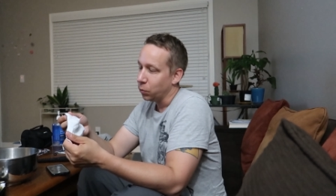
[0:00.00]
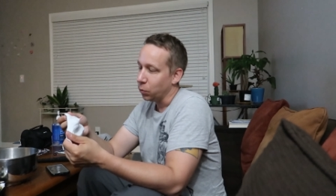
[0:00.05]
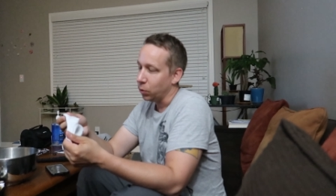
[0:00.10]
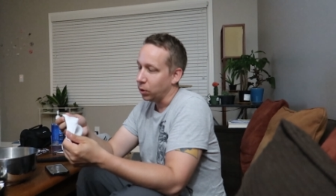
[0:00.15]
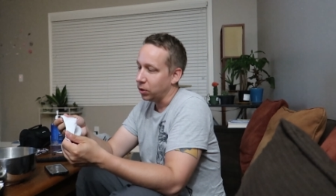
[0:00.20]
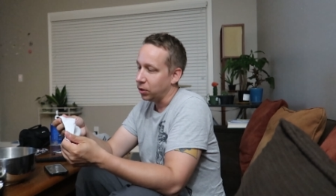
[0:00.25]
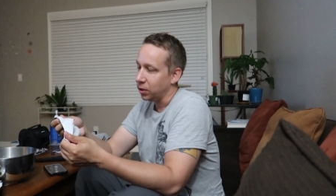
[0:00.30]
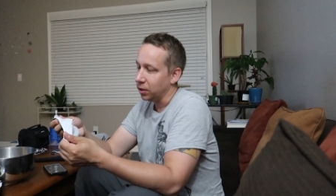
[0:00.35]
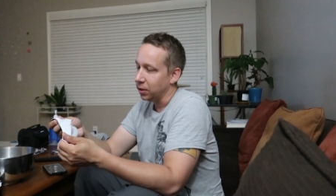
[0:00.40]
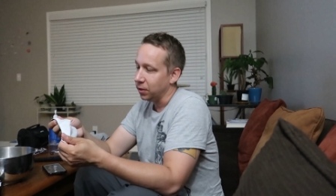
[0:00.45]

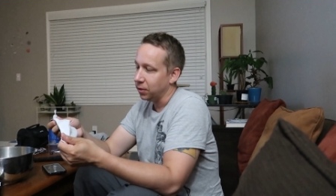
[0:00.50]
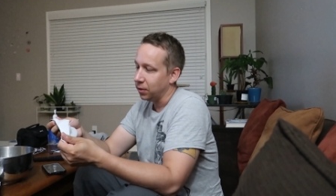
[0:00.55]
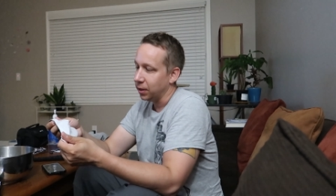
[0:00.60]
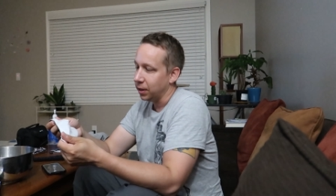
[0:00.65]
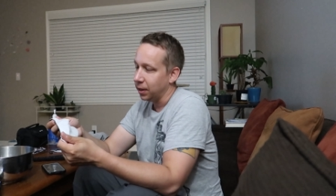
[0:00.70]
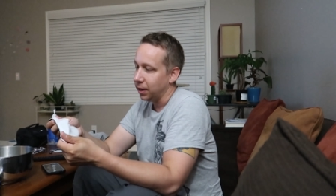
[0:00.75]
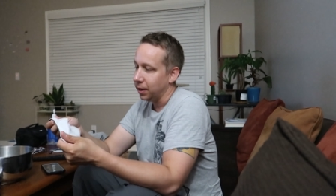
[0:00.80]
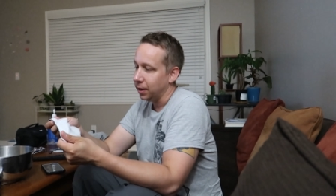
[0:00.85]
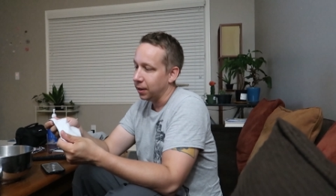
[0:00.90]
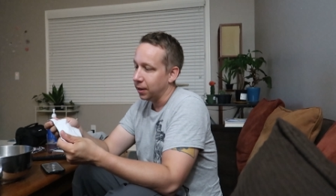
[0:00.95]
which is
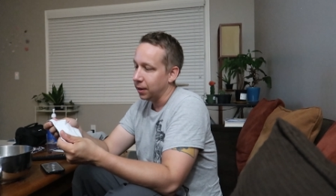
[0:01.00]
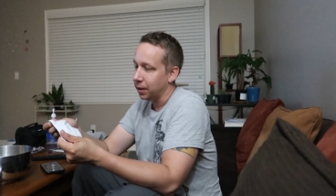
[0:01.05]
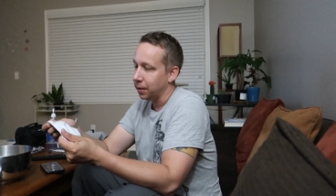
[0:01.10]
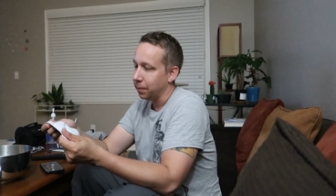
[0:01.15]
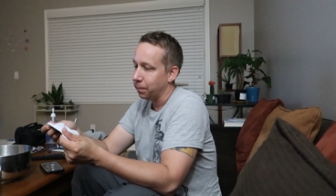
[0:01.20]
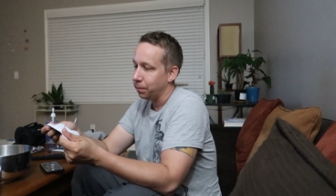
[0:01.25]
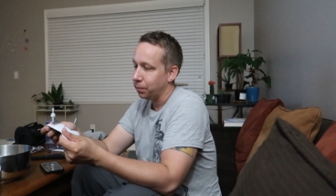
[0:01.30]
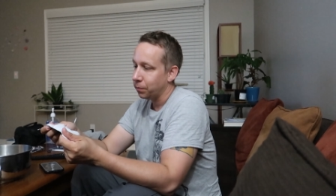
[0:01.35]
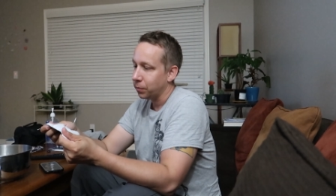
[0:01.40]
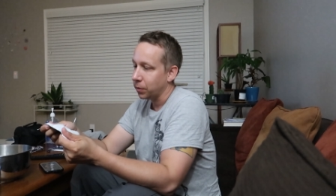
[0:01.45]
a uh,
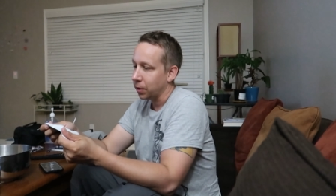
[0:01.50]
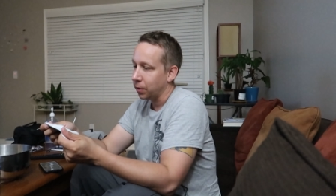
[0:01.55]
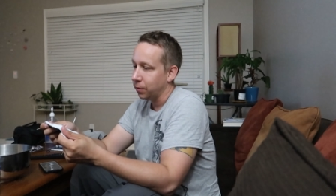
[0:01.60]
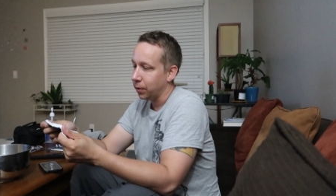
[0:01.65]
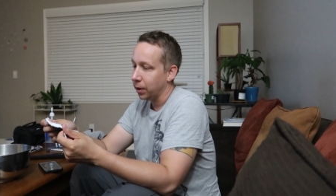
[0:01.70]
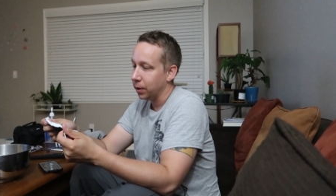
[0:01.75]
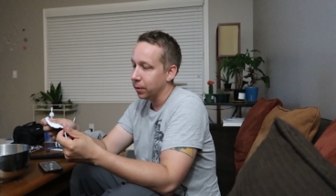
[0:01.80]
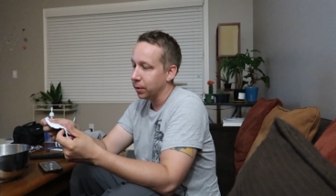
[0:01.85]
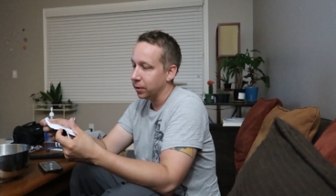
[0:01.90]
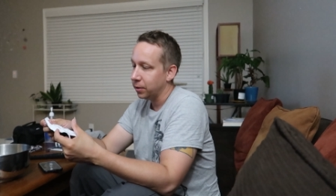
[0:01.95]

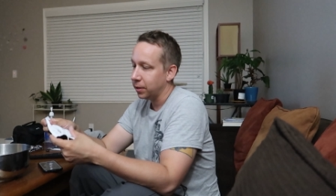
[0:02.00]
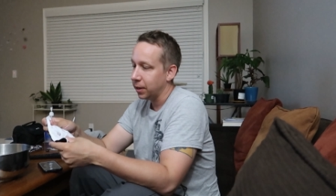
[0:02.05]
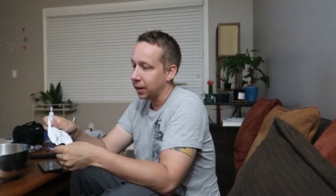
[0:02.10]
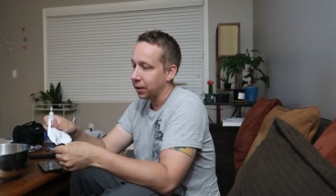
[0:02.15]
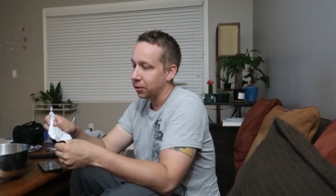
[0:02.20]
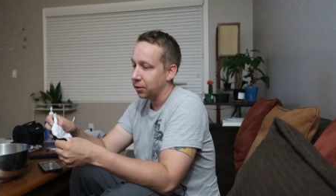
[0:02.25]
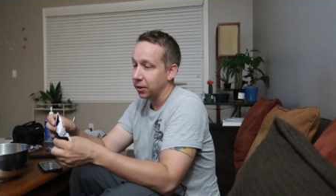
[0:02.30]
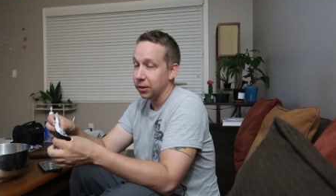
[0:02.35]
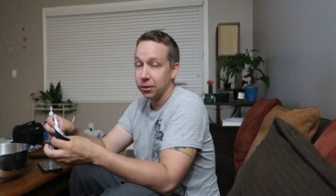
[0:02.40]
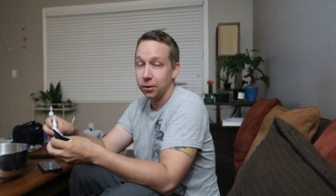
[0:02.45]
virus that
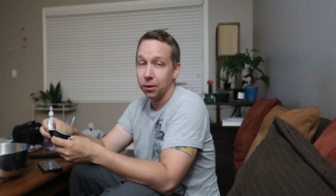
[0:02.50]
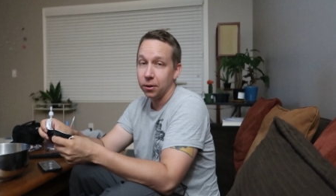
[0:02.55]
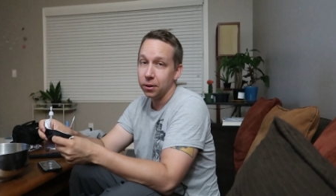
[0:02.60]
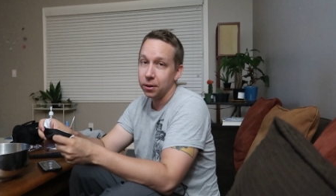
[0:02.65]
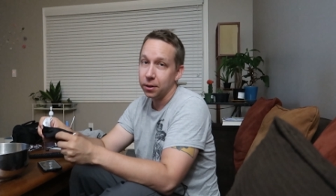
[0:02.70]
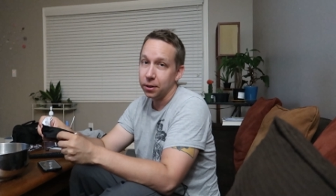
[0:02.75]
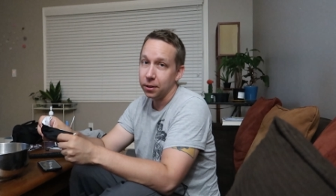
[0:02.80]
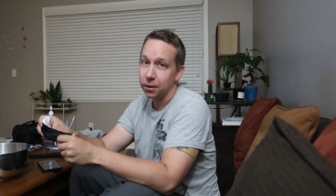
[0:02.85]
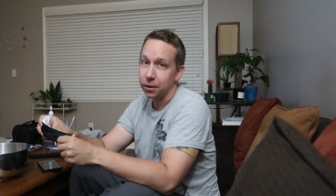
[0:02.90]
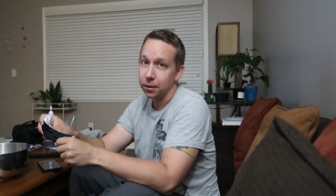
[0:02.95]
actually
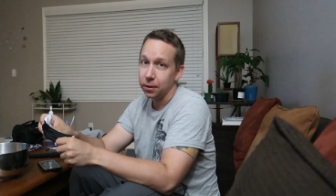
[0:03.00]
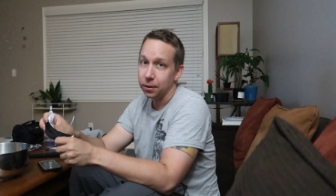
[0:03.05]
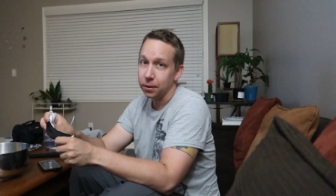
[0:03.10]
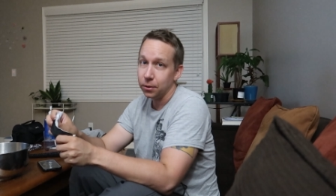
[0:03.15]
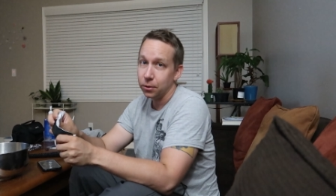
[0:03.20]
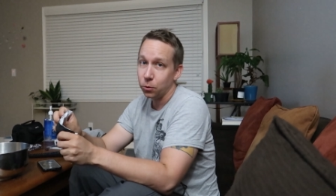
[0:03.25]
started in